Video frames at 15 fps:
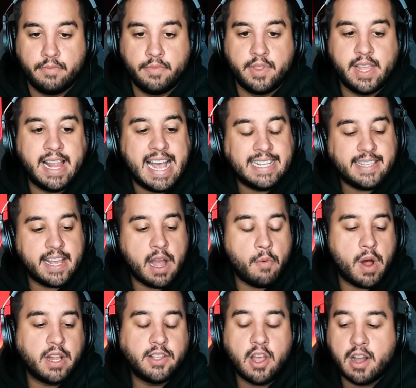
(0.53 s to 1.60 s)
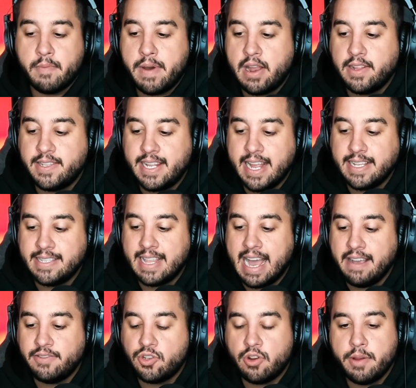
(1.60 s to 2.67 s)
The last thing I want to talk about on today's
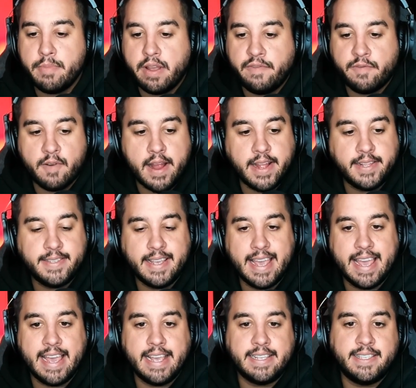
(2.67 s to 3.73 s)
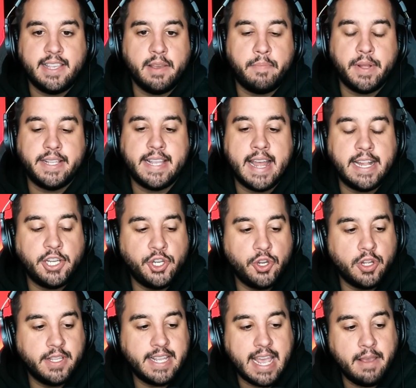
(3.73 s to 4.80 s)
live stream, my friends, is the
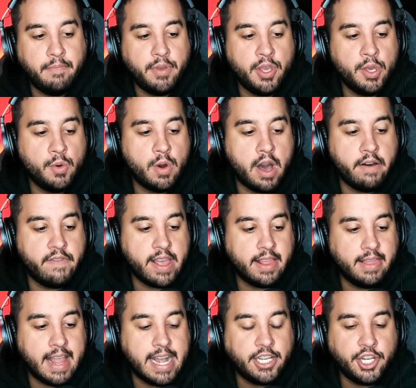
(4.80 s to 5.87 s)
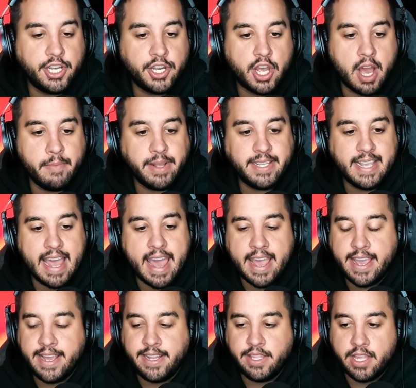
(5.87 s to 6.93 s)
potential debut of a legend coming to
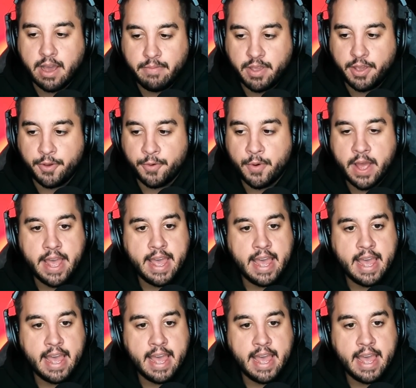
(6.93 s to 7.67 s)
AEW.